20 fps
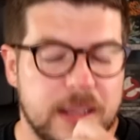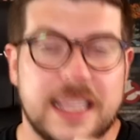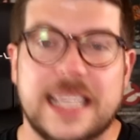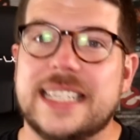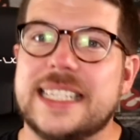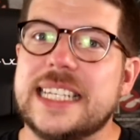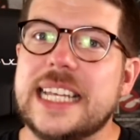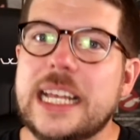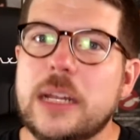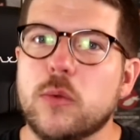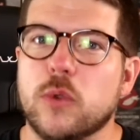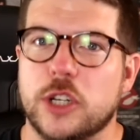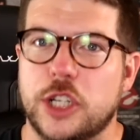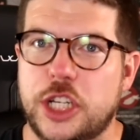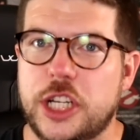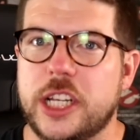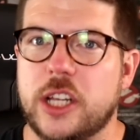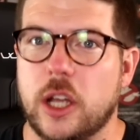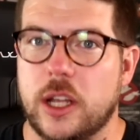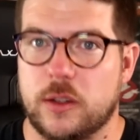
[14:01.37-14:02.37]
The scene where
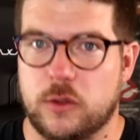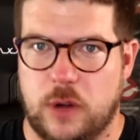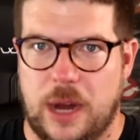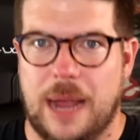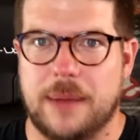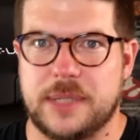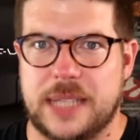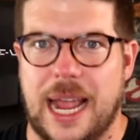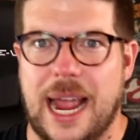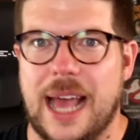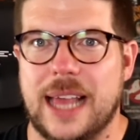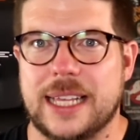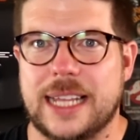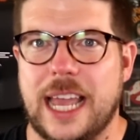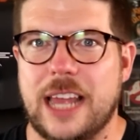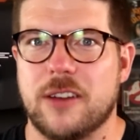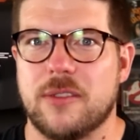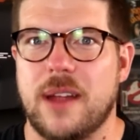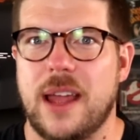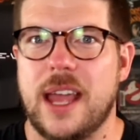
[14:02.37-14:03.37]
she grabs the
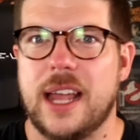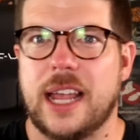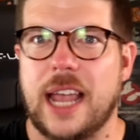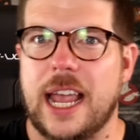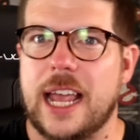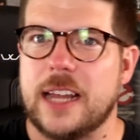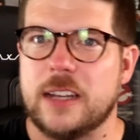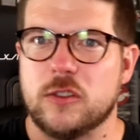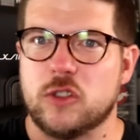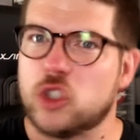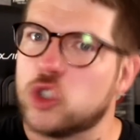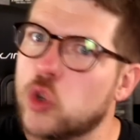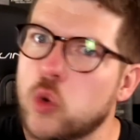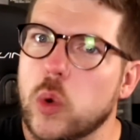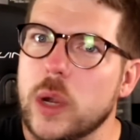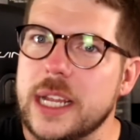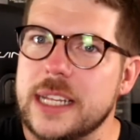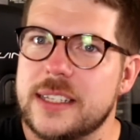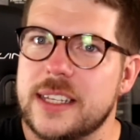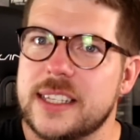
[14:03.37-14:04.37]
alligator egg and
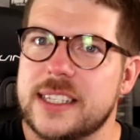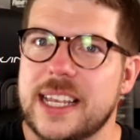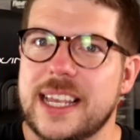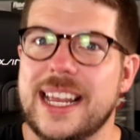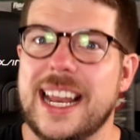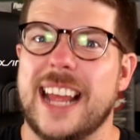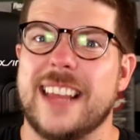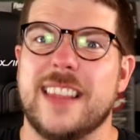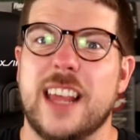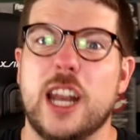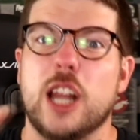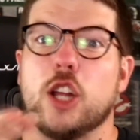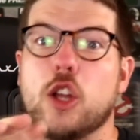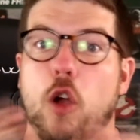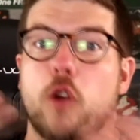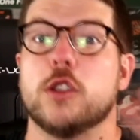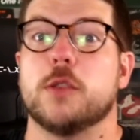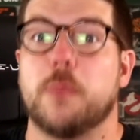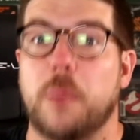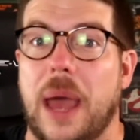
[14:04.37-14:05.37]
squeezes it, and then it
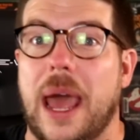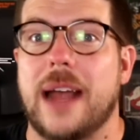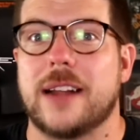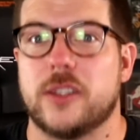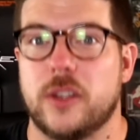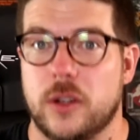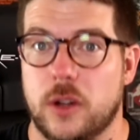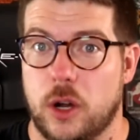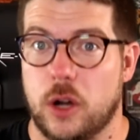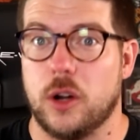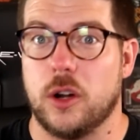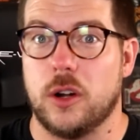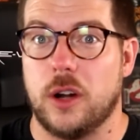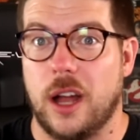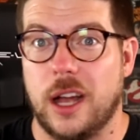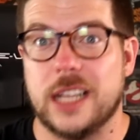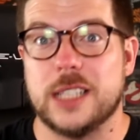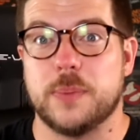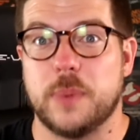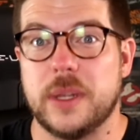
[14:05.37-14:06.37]
goes back to her
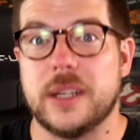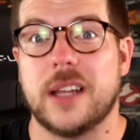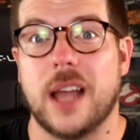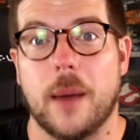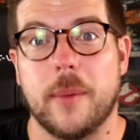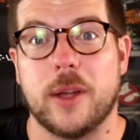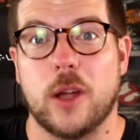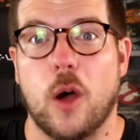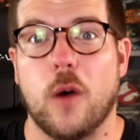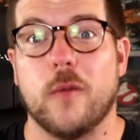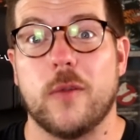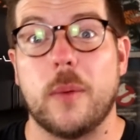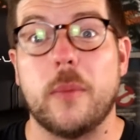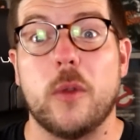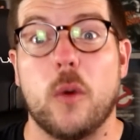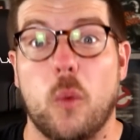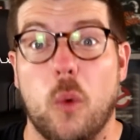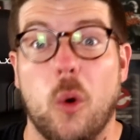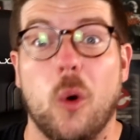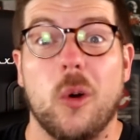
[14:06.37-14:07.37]
husband coming home from
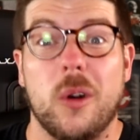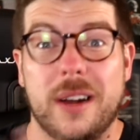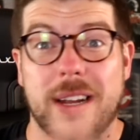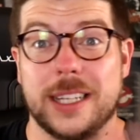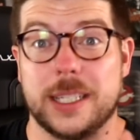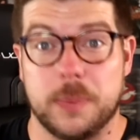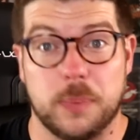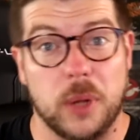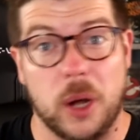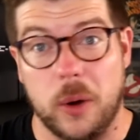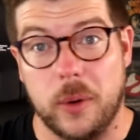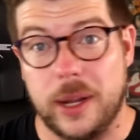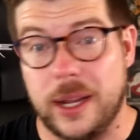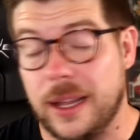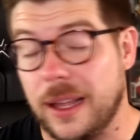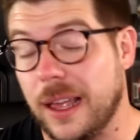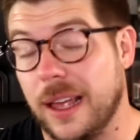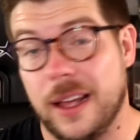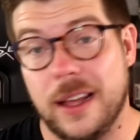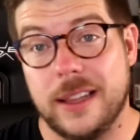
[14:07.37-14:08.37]
the war and exploding.